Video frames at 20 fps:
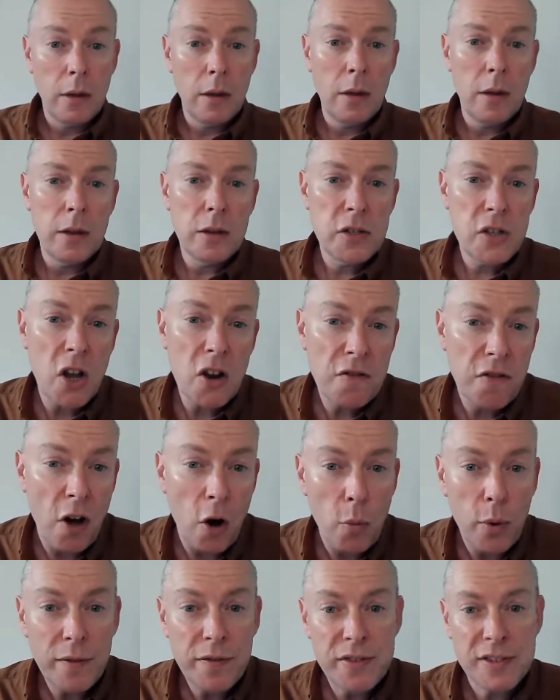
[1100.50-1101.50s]
So far
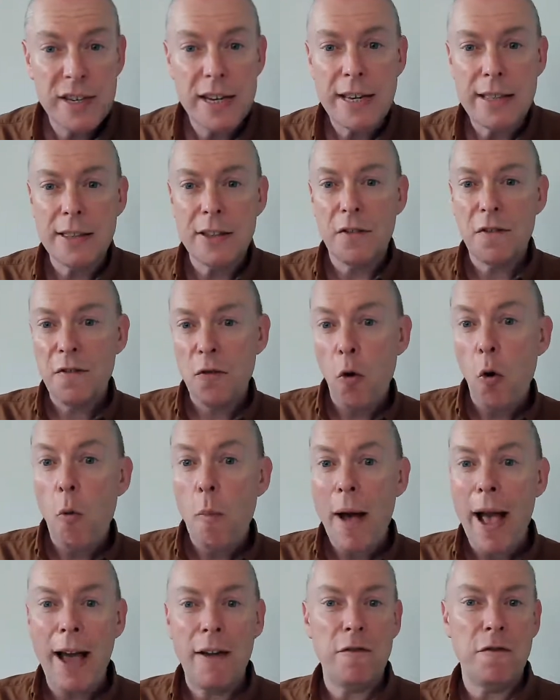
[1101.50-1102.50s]
we've seen the
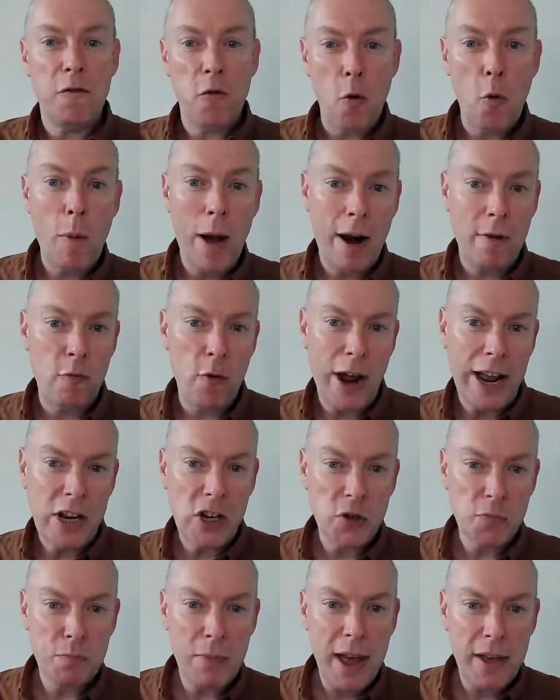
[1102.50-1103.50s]
format and format range
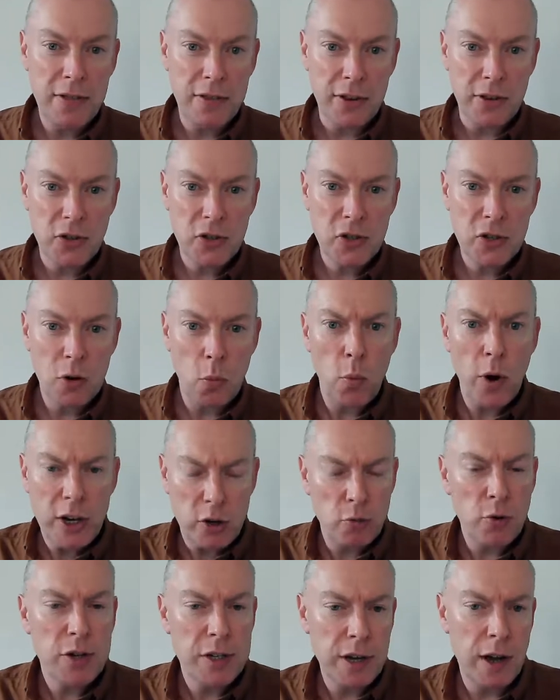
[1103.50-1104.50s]
methods, which
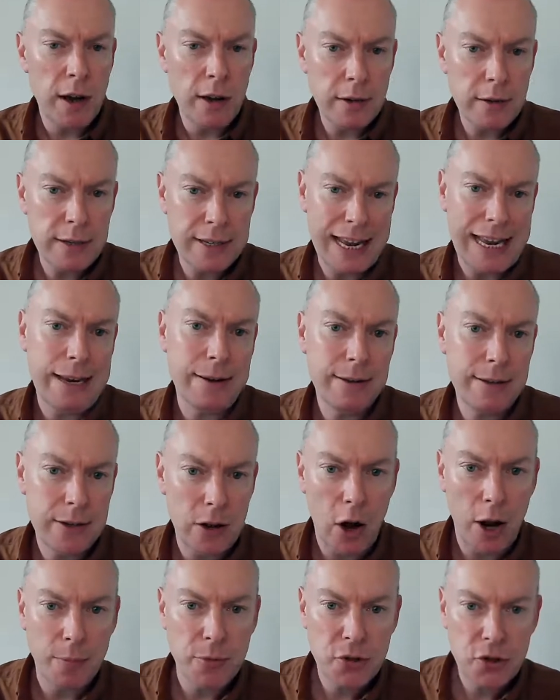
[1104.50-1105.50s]
return date
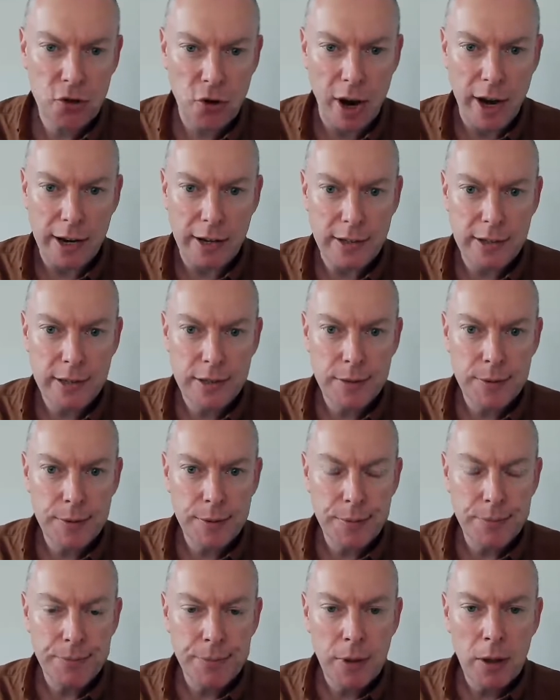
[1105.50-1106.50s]
time strings.
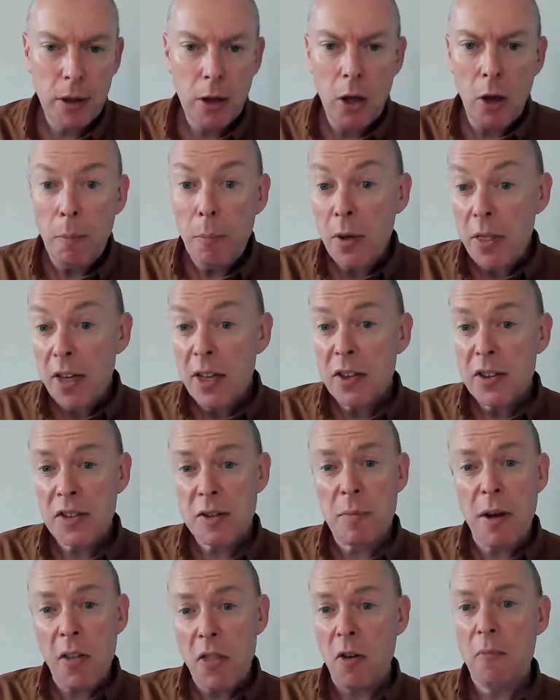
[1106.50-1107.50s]
But there are some
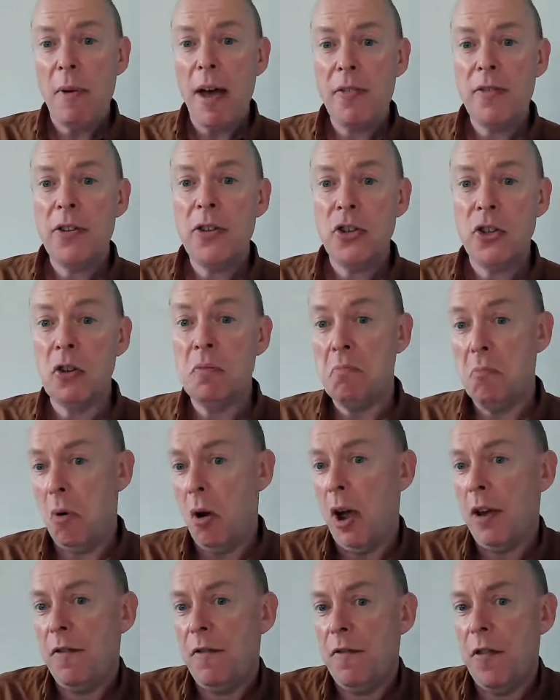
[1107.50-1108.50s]
other methods you
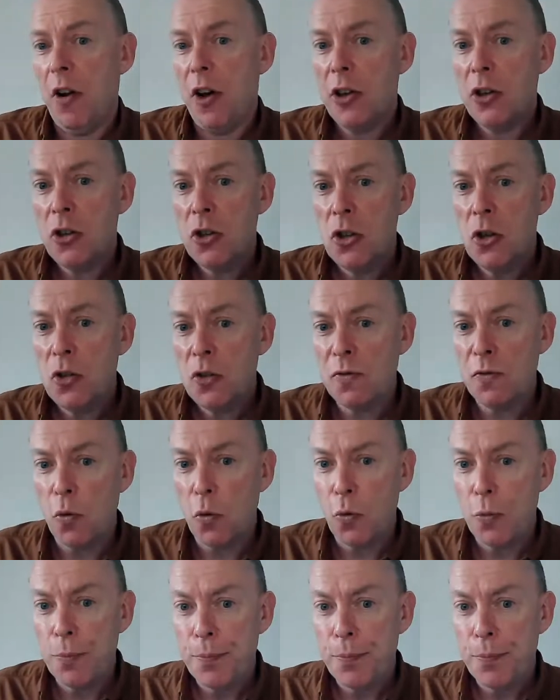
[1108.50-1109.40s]
might find useful.